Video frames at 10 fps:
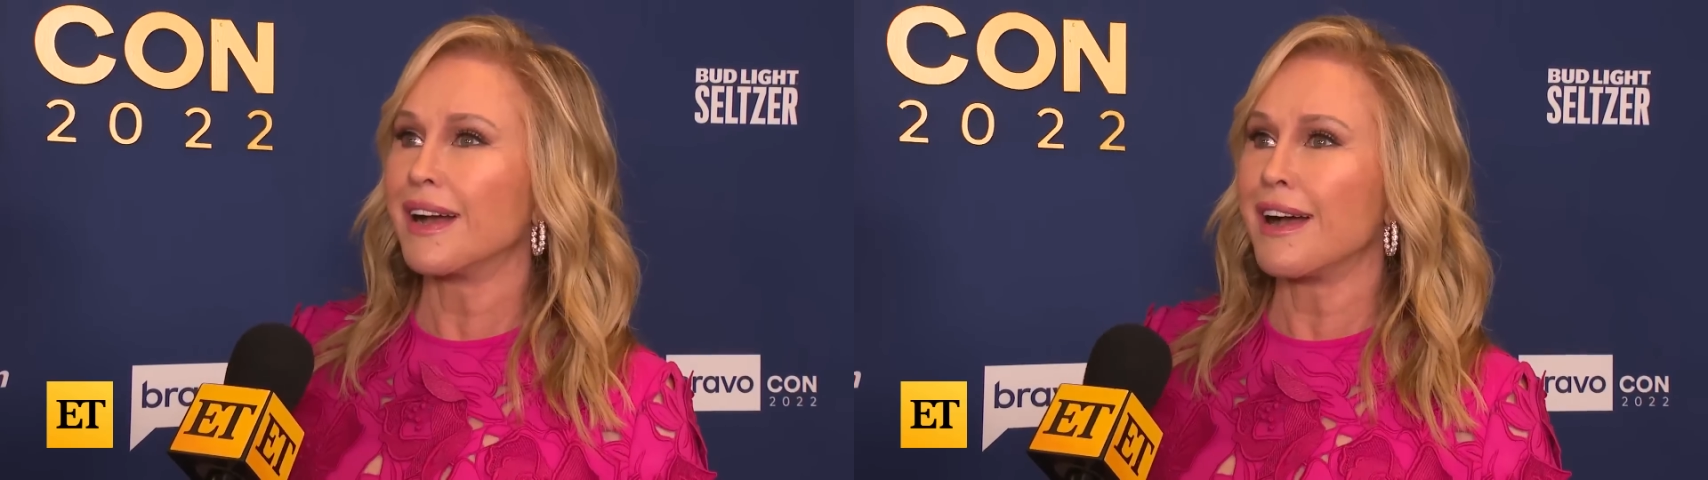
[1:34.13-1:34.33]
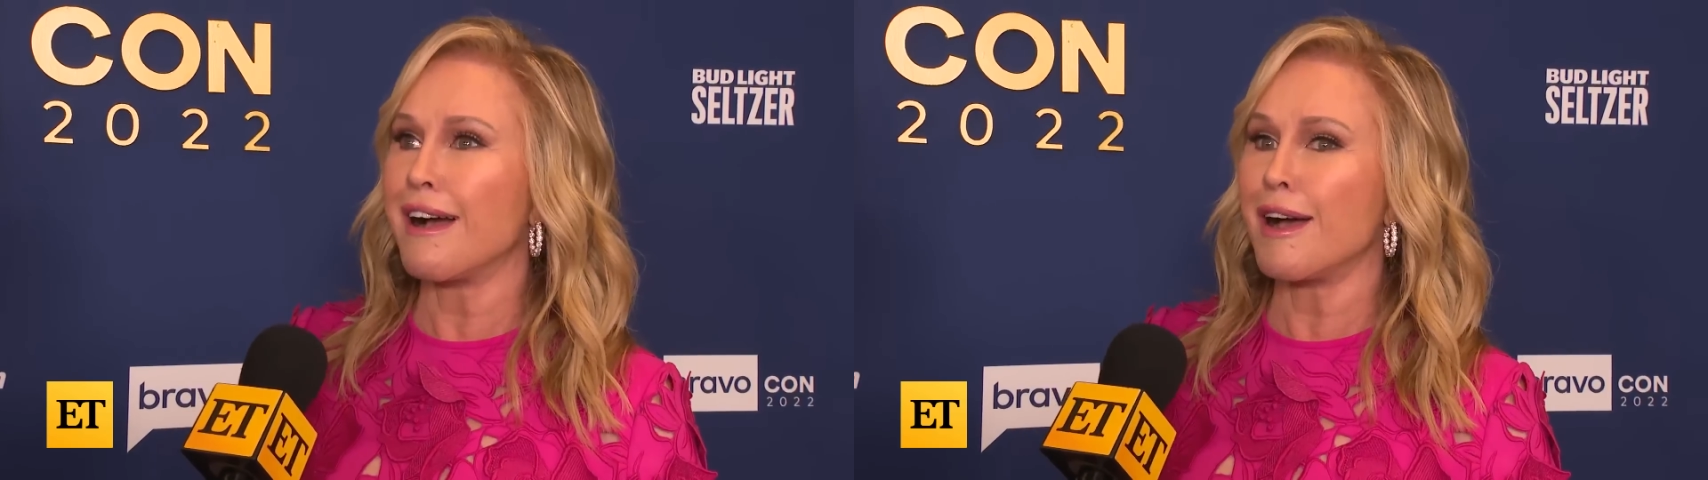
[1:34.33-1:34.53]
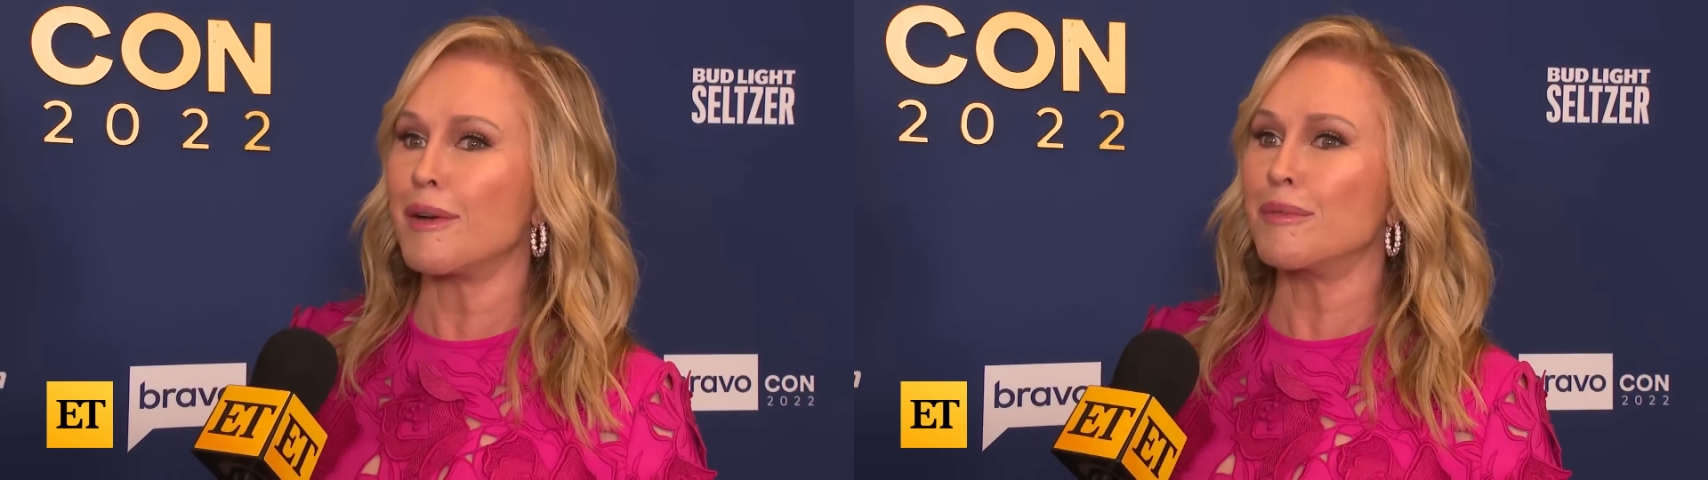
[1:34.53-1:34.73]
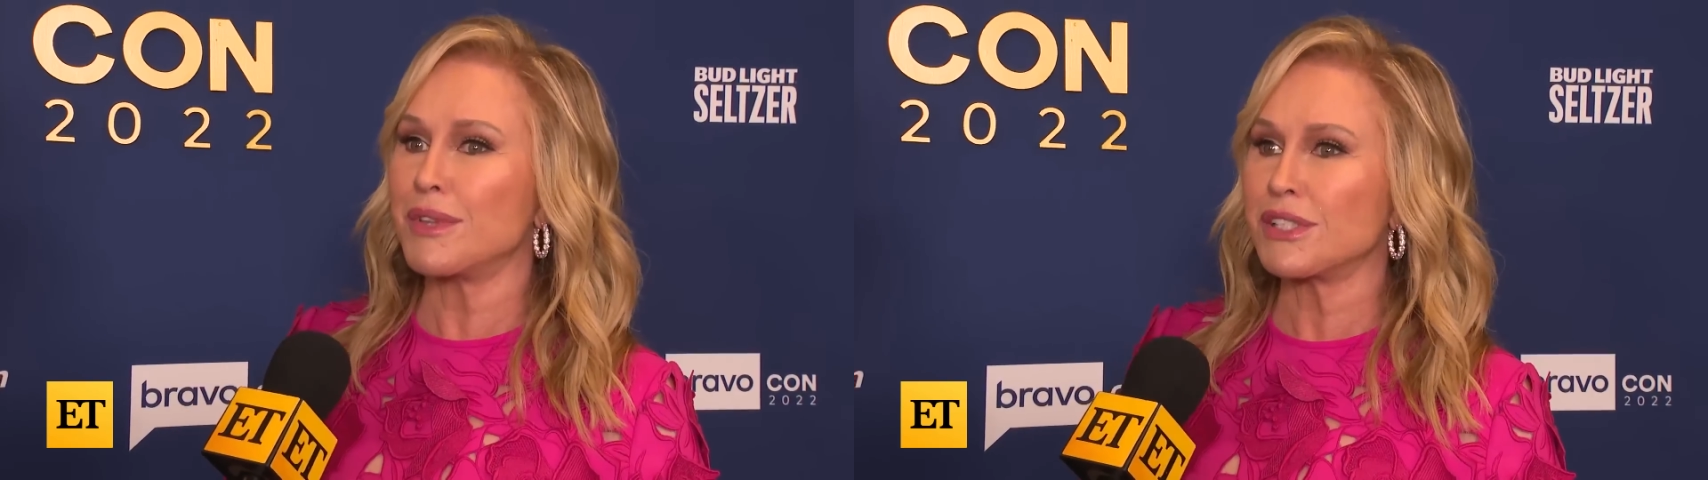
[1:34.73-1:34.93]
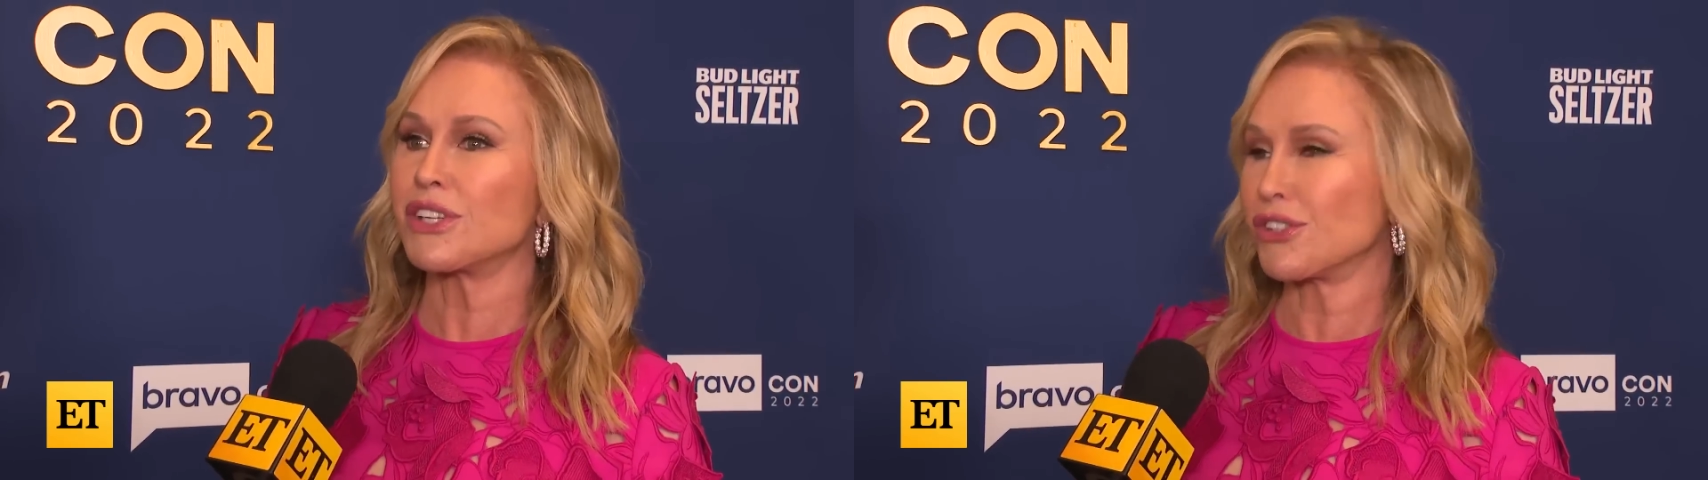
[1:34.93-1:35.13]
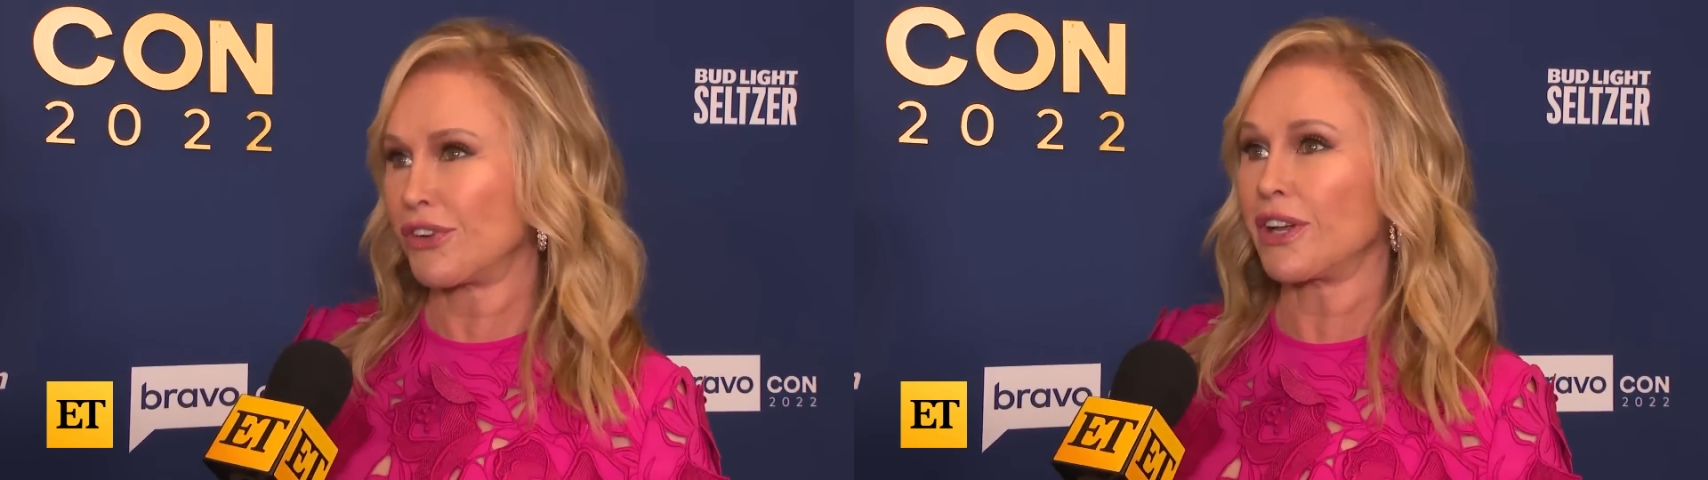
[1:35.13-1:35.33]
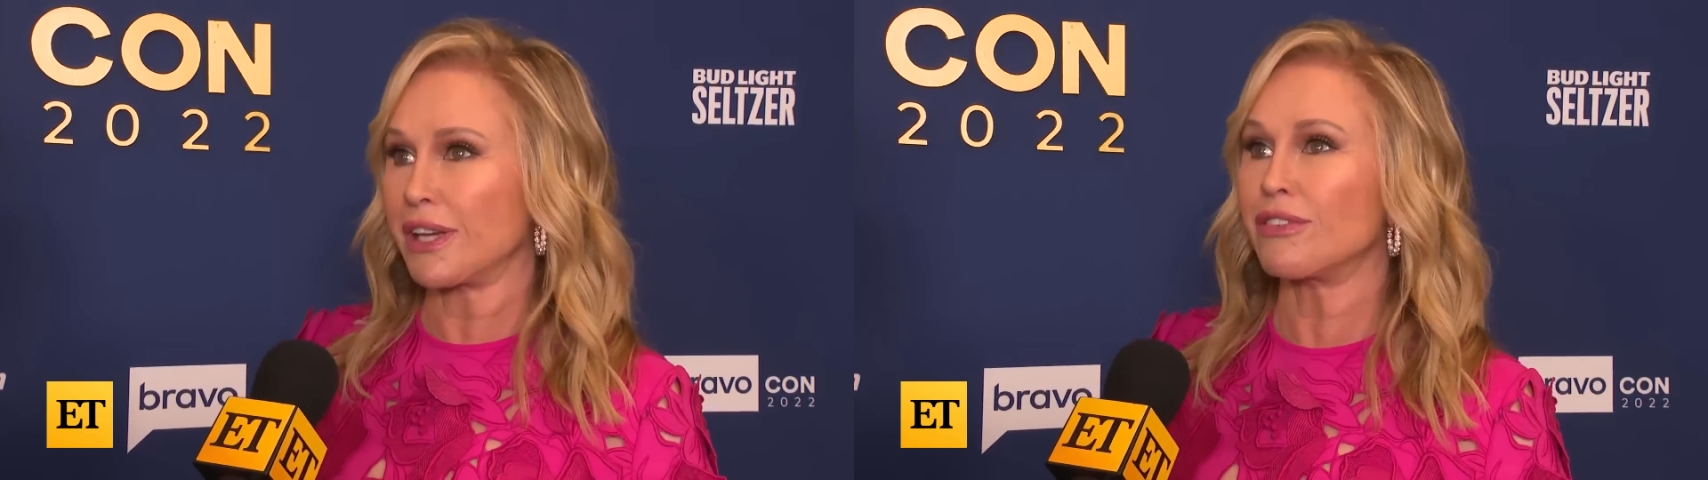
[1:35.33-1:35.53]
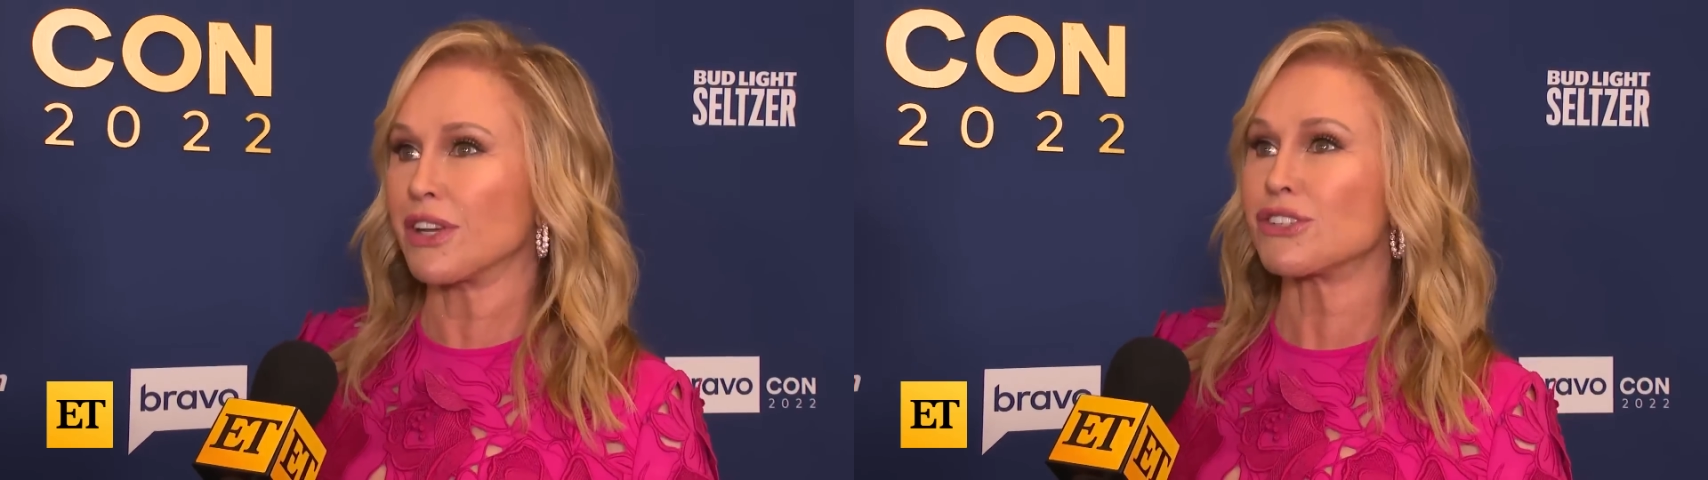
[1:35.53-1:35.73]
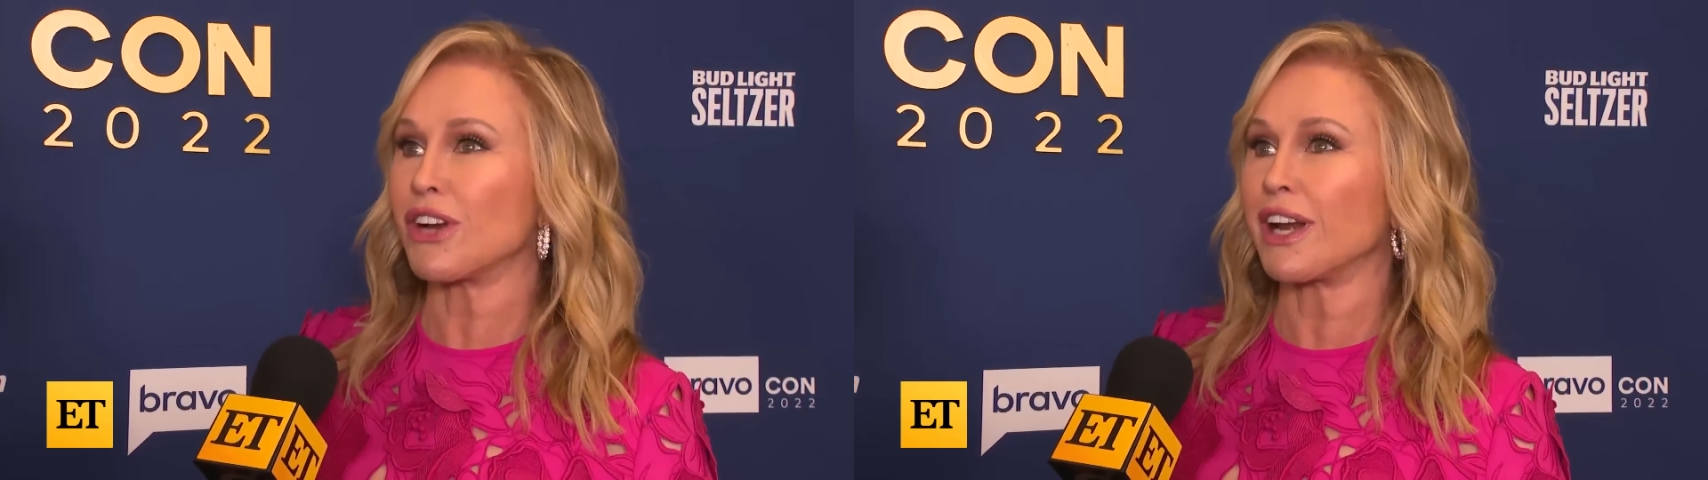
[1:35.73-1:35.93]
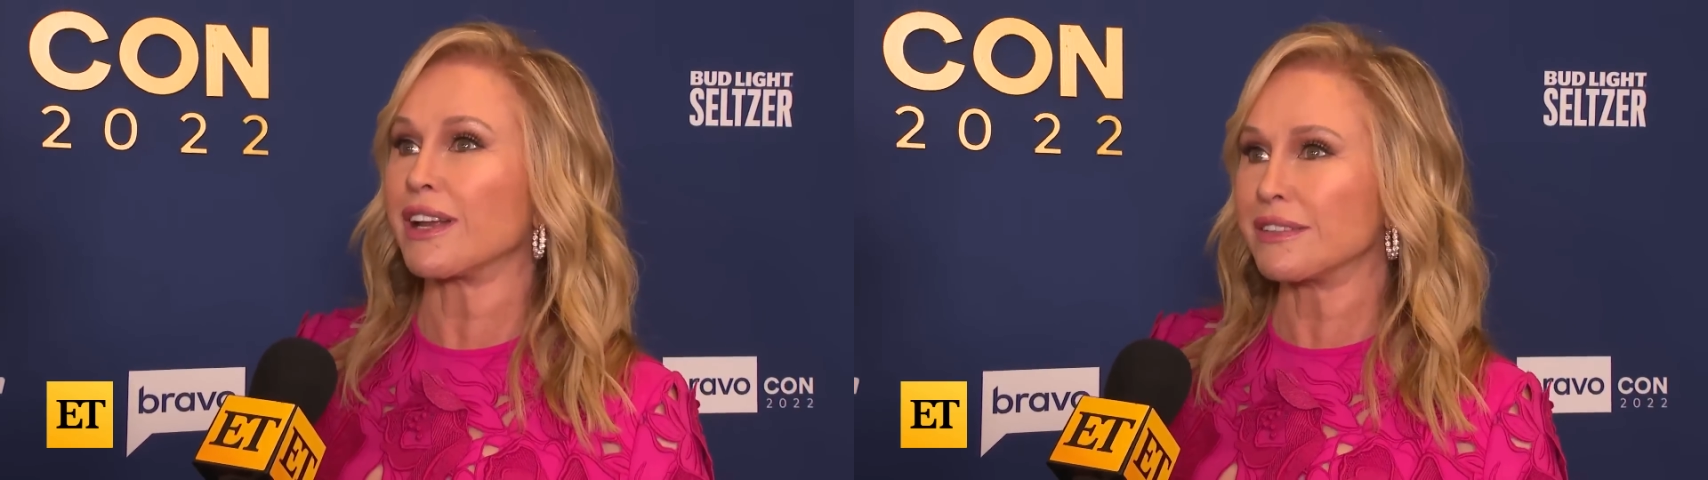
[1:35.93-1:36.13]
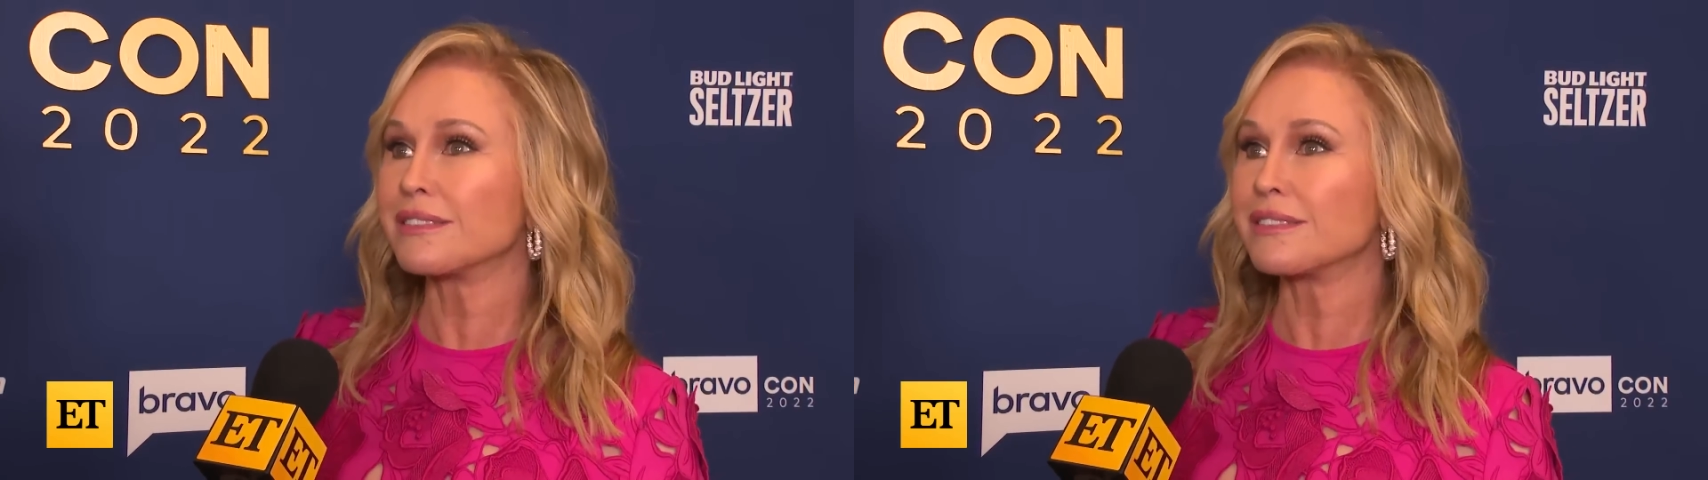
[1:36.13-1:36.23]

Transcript: is just really frustrating.